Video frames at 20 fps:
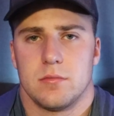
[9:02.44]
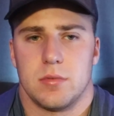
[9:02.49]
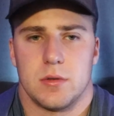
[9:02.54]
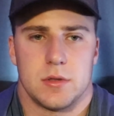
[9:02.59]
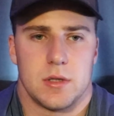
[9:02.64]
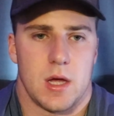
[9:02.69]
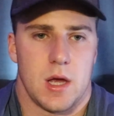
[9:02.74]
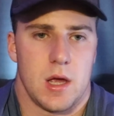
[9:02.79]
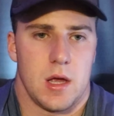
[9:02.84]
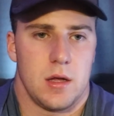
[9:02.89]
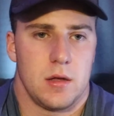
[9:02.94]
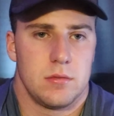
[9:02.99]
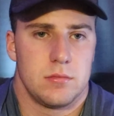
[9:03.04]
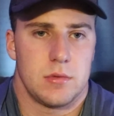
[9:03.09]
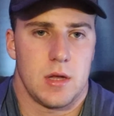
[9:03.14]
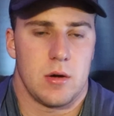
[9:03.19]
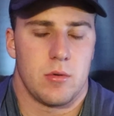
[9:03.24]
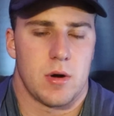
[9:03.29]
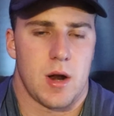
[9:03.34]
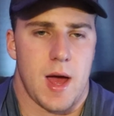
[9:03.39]
But they
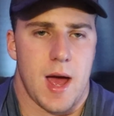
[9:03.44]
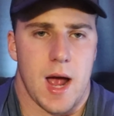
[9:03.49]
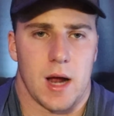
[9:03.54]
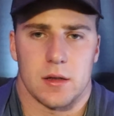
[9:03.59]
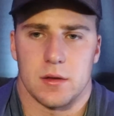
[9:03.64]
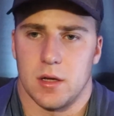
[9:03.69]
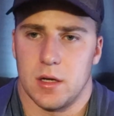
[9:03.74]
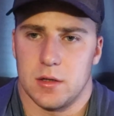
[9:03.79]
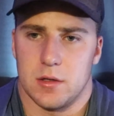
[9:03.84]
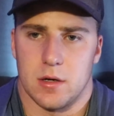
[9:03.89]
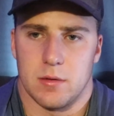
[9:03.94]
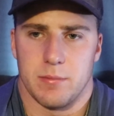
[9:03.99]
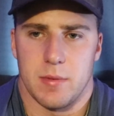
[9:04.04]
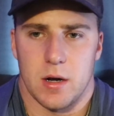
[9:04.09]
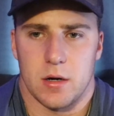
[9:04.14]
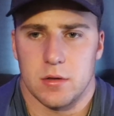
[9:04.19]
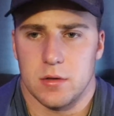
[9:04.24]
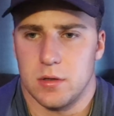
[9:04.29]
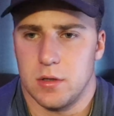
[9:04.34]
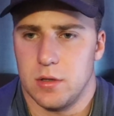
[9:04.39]
want to act like they're
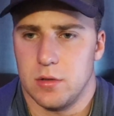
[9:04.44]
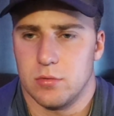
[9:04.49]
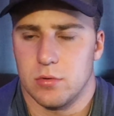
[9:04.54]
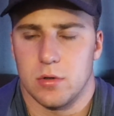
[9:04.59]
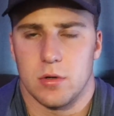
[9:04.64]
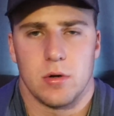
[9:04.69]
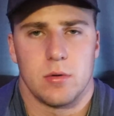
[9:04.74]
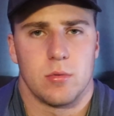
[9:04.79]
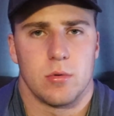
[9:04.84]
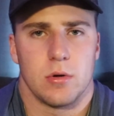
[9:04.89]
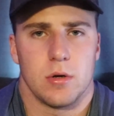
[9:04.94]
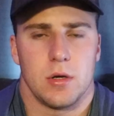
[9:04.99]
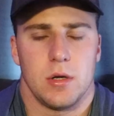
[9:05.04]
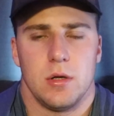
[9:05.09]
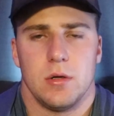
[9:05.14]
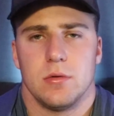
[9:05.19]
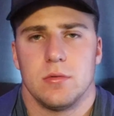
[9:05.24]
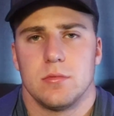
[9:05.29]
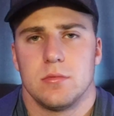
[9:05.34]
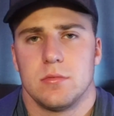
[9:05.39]
better than you or no more than
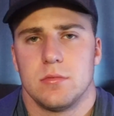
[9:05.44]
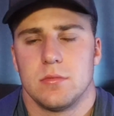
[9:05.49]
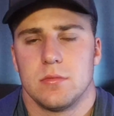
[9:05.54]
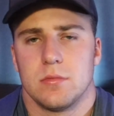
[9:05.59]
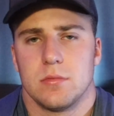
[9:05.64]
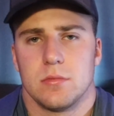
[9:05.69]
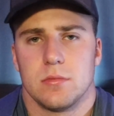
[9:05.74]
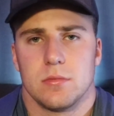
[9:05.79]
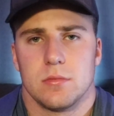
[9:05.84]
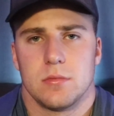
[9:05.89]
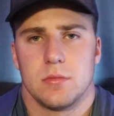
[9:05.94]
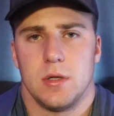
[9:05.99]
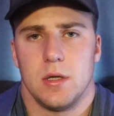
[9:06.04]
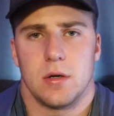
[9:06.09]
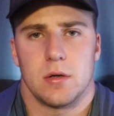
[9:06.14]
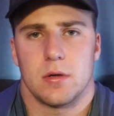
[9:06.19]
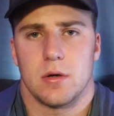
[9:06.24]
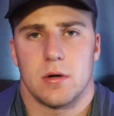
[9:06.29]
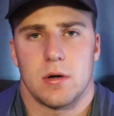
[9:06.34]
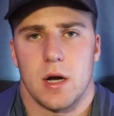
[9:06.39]
you. You
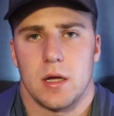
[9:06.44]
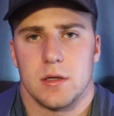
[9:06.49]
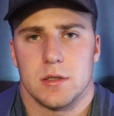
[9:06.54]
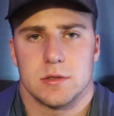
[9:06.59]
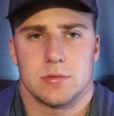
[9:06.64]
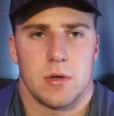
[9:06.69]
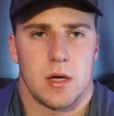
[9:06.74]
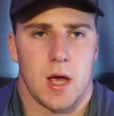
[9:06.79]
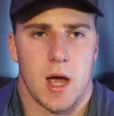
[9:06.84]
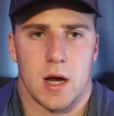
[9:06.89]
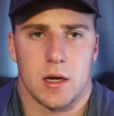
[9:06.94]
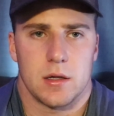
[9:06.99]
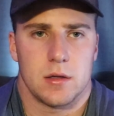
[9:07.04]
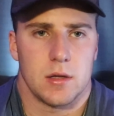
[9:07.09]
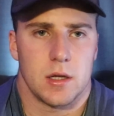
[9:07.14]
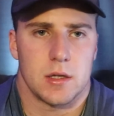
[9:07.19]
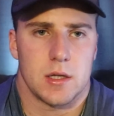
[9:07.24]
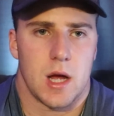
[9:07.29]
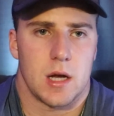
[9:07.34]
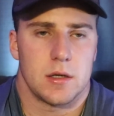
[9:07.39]
don't go around this way
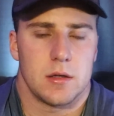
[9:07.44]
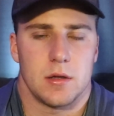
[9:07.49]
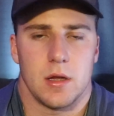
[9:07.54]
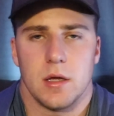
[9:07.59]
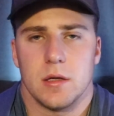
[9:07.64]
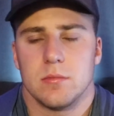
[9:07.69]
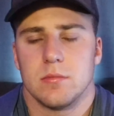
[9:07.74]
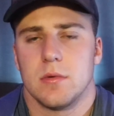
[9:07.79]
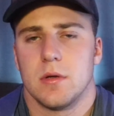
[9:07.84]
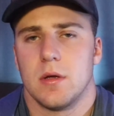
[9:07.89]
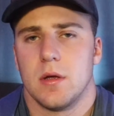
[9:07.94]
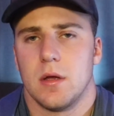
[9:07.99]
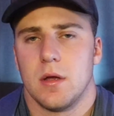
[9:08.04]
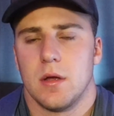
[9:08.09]
acting like that to them.